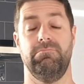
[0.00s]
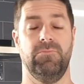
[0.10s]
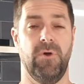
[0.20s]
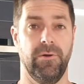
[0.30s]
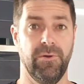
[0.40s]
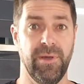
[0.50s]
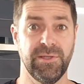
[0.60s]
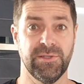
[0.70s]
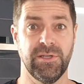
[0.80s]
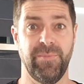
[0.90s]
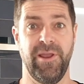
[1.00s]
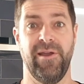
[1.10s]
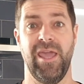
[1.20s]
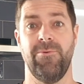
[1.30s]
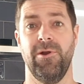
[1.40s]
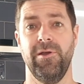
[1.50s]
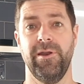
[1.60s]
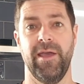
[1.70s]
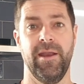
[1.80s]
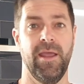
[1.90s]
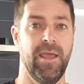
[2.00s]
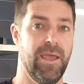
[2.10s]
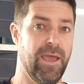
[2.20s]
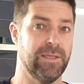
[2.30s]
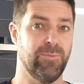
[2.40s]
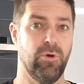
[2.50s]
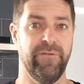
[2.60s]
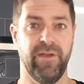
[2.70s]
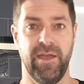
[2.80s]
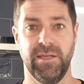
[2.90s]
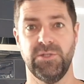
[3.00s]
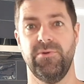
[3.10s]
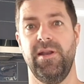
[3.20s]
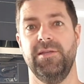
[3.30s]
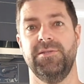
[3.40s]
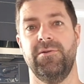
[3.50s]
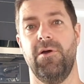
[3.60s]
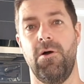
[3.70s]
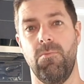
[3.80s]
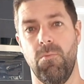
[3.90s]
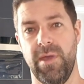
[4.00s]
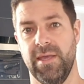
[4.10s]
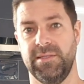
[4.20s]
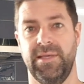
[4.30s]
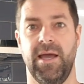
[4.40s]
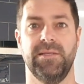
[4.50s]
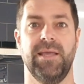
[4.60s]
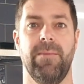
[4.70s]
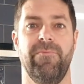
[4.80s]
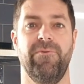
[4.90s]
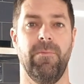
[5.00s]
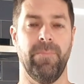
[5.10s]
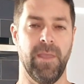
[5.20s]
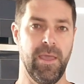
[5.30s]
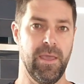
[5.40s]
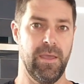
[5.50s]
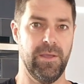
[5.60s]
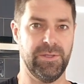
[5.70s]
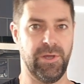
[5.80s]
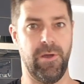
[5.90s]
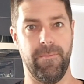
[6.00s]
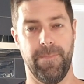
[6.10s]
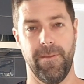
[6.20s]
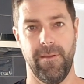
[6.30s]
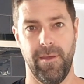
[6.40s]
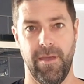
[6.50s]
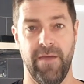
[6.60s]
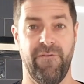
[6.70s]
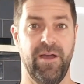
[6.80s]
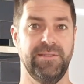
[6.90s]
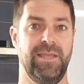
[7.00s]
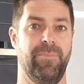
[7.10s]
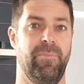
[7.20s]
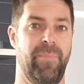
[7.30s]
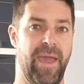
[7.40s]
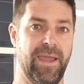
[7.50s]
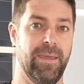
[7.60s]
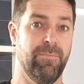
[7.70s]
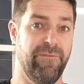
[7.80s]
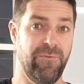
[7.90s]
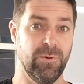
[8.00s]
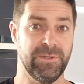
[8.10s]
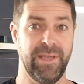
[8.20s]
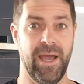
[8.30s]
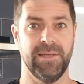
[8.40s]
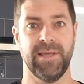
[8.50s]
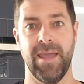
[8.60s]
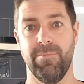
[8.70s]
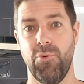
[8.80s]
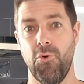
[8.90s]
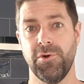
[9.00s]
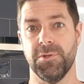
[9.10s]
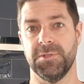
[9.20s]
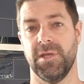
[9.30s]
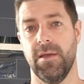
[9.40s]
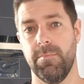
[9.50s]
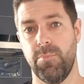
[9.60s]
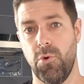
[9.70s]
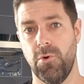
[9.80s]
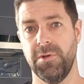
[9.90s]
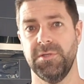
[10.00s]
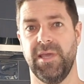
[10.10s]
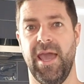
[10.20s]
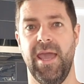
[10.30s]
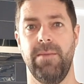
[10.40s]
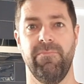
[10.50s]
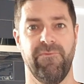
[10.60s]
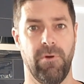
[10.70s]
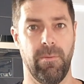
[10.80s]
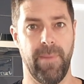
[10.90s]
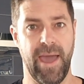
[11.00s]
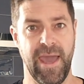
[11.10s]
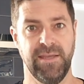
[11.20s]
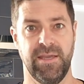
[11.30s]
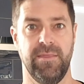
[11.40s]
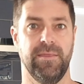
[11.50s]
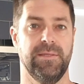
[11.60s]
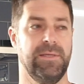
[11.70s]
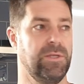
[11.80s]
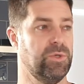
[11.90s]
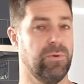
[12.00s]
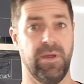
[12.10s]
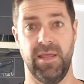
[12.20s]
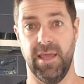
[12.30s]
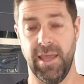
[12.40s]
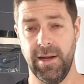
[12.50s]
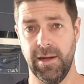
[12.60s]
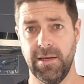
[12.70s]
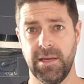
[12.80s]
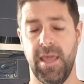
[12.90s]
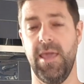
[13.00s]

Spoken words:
question, depending on how you want to look at it, is more of a history lesson on where stouts come from. So if I step back, before stouts came porters. Porters came from 18th century England,